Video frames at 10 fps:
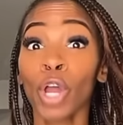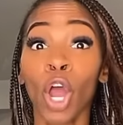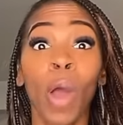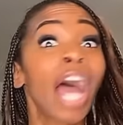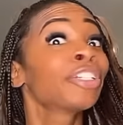
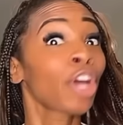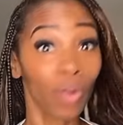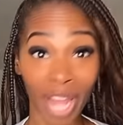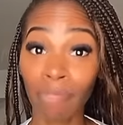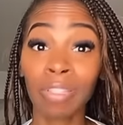Coco, I
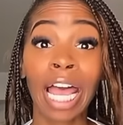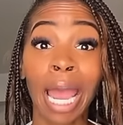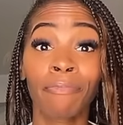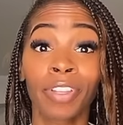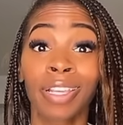don't have
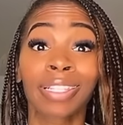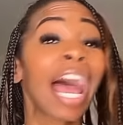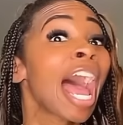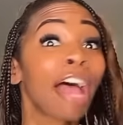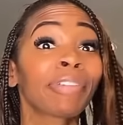time for this.
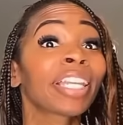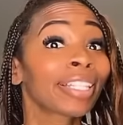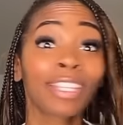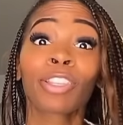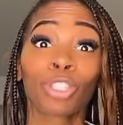I have to
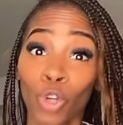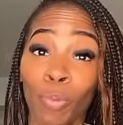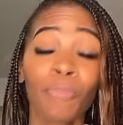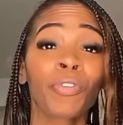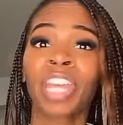get to the
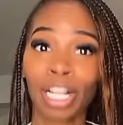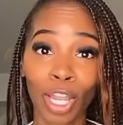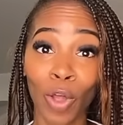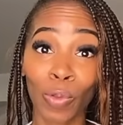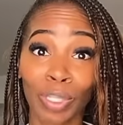store before they
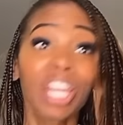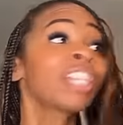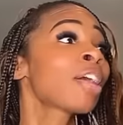close.